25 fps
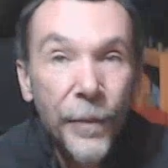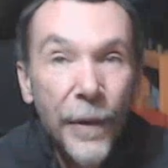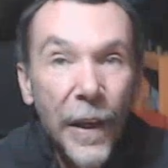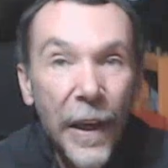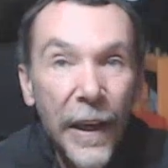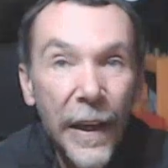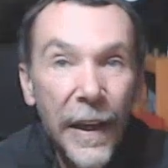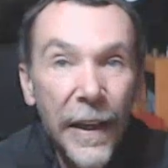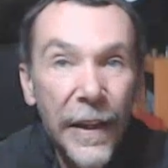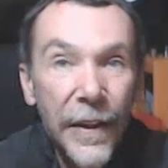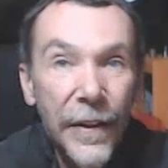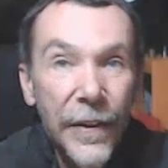
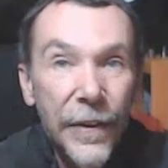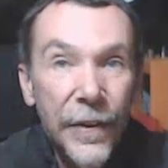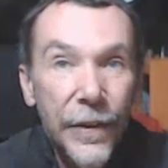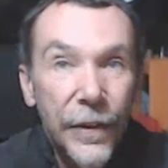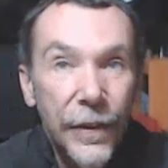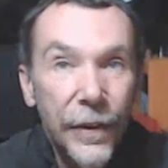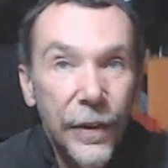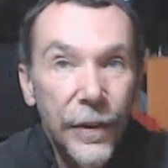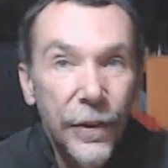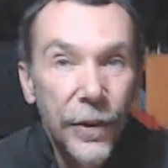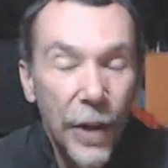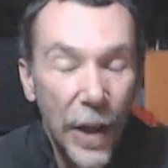
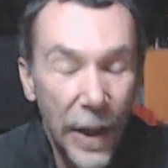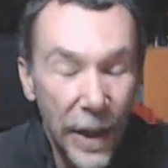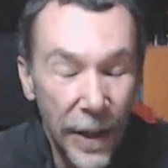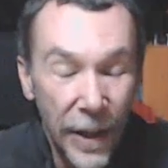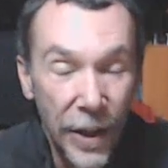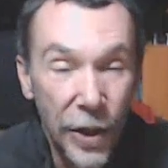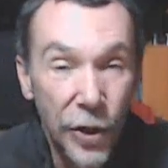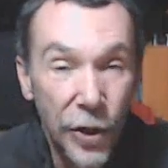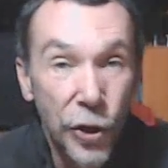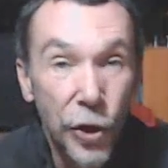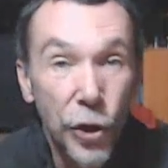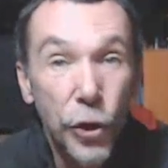It
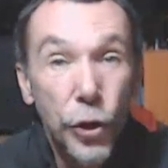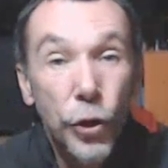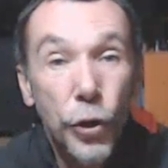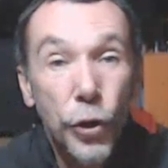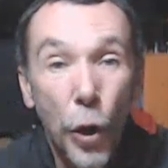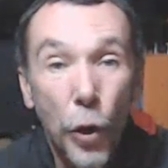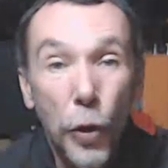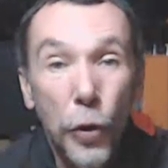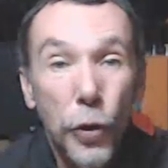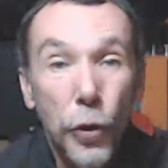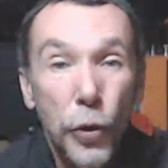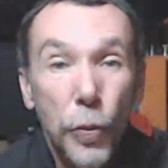is just
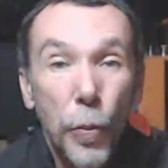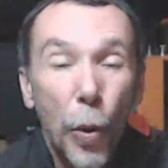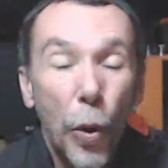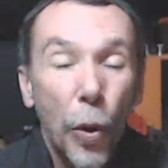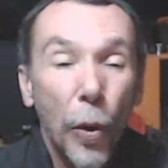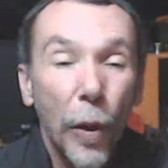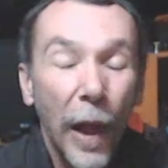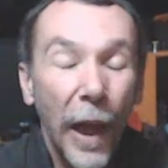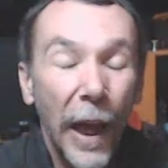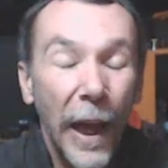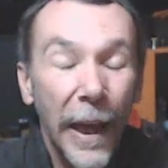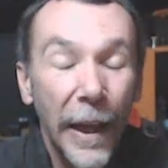so
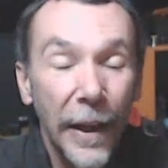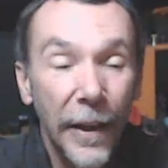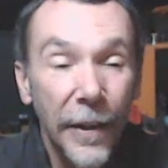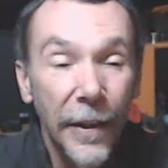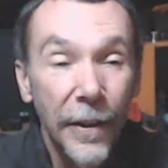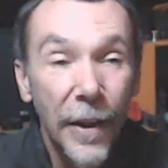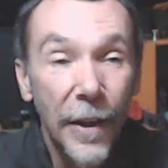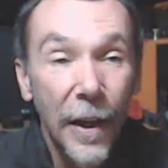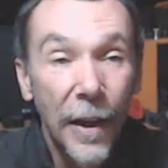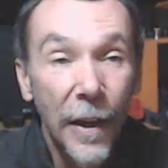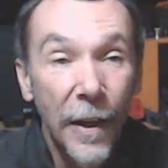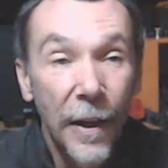small, and
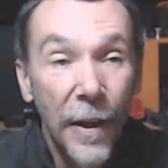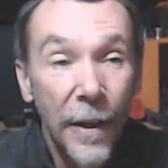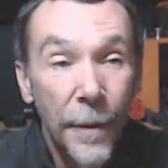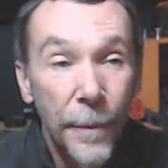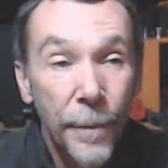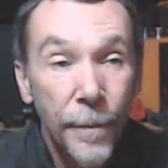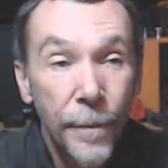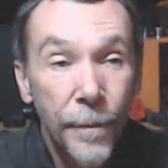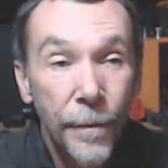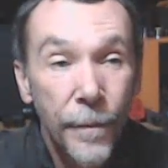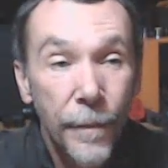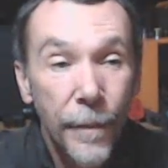
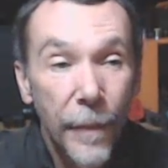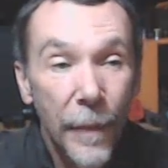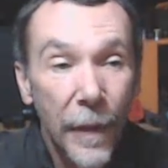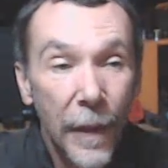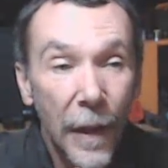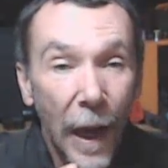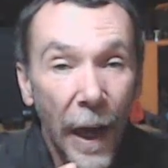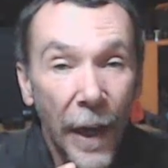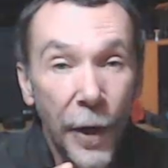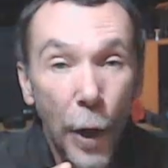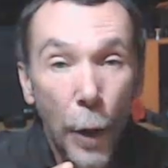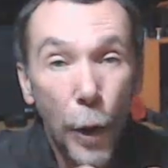I
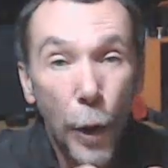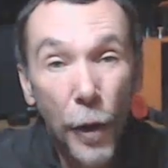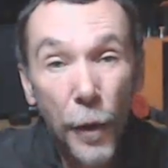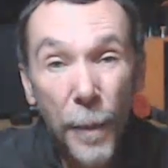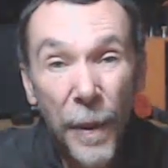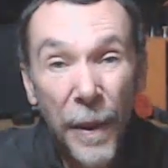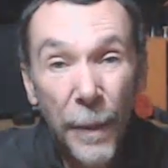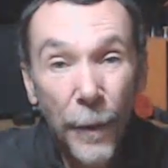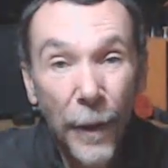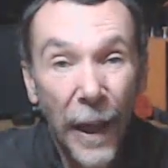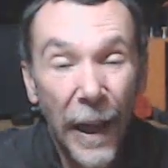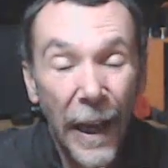know a lot of
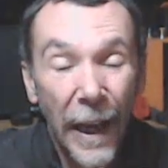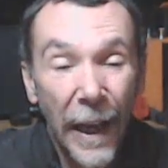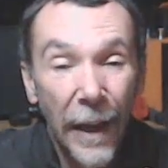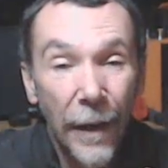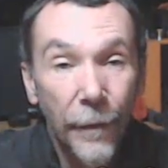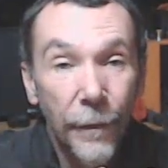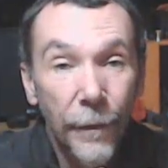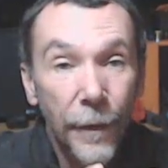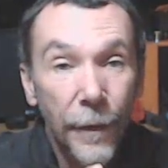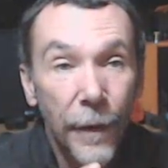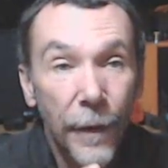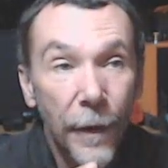people
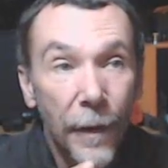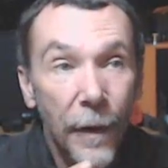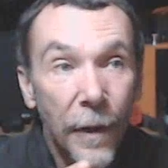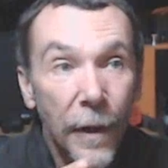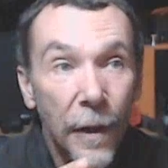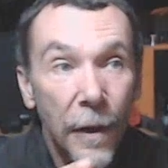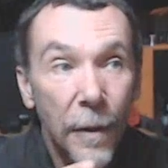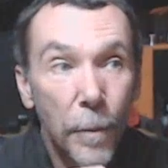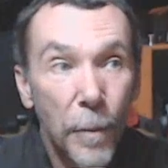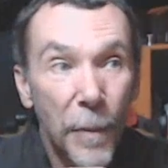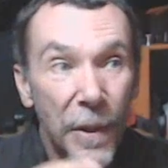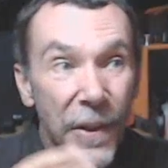have
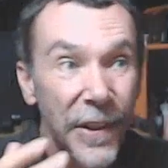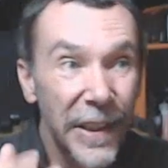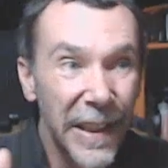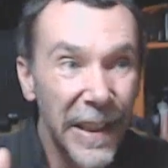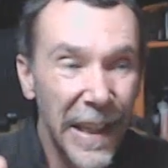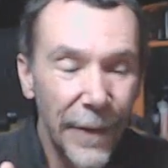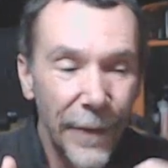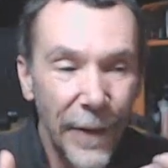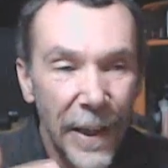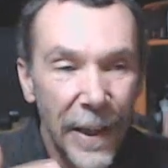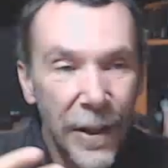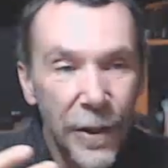
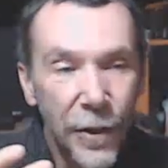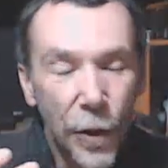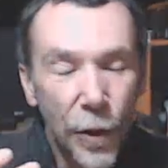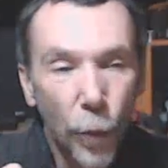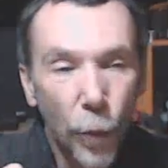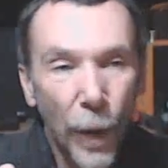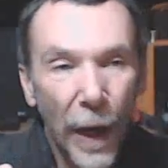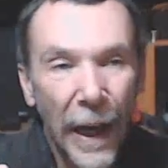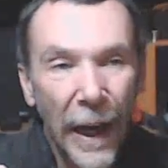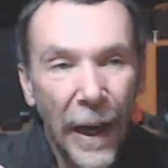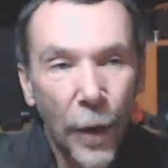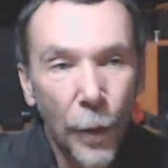misgivings
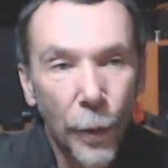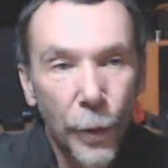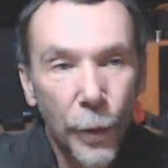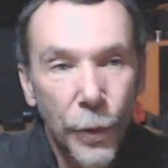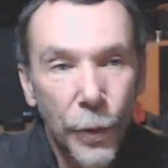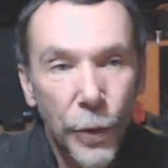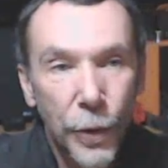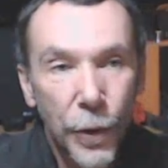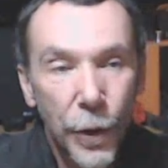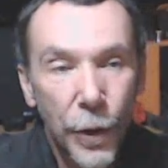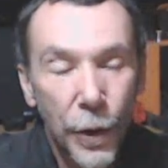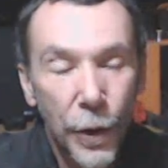around